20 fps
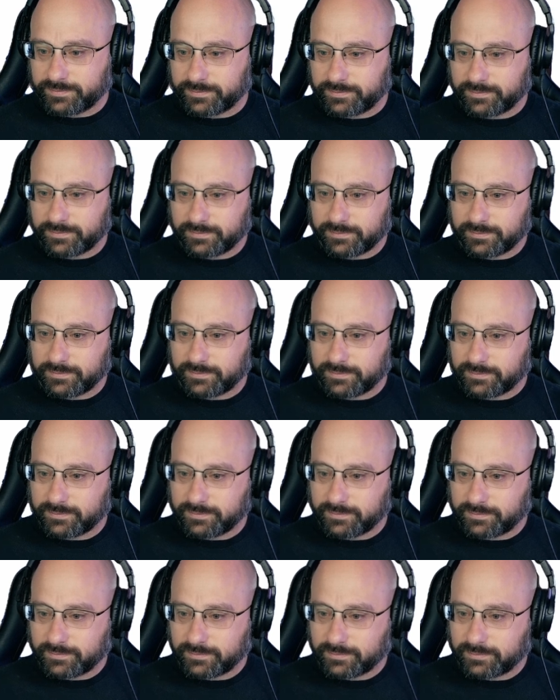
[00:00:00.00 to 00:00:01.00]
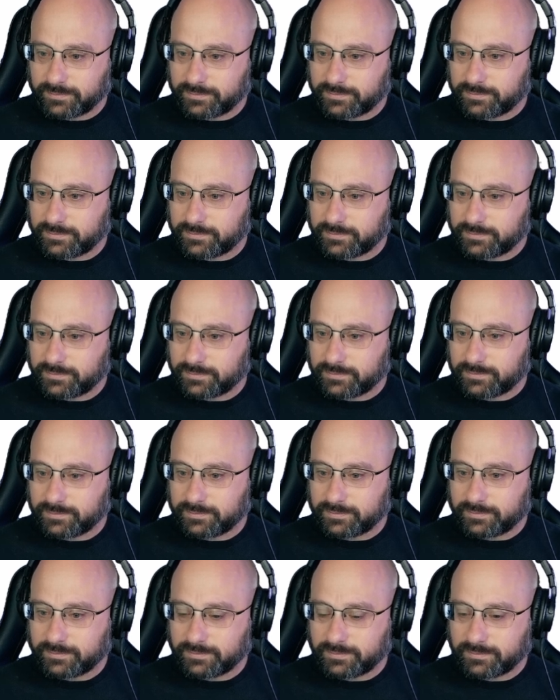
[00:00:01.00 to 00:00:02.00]

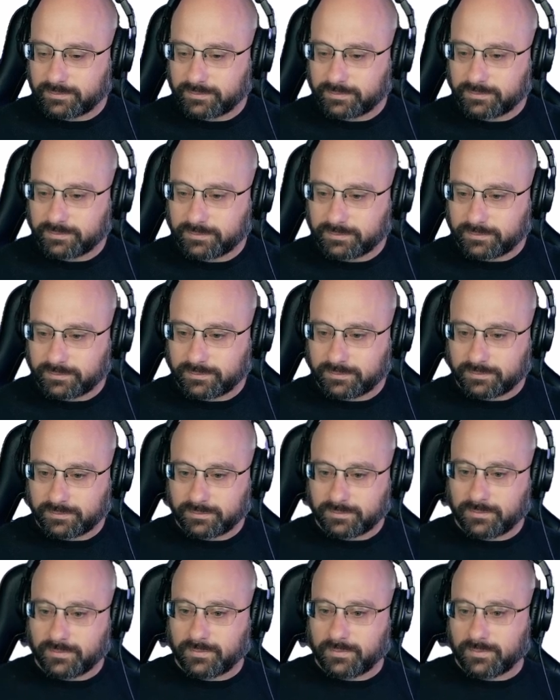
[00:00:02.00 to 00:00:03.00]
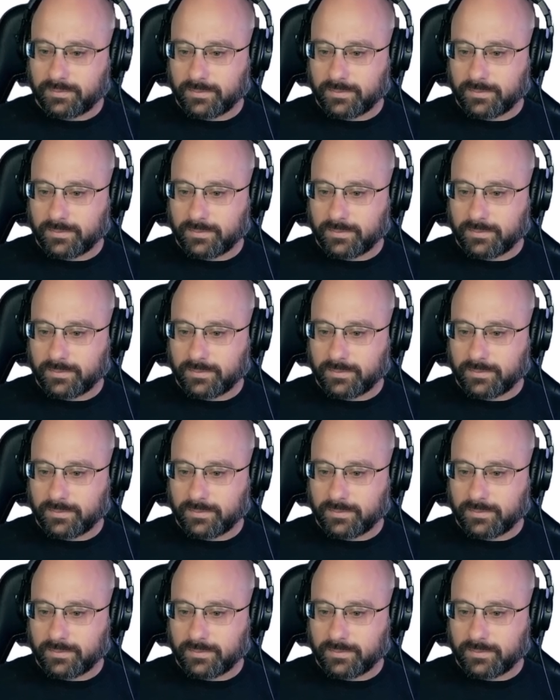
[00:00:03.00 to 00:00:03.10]
[no speech]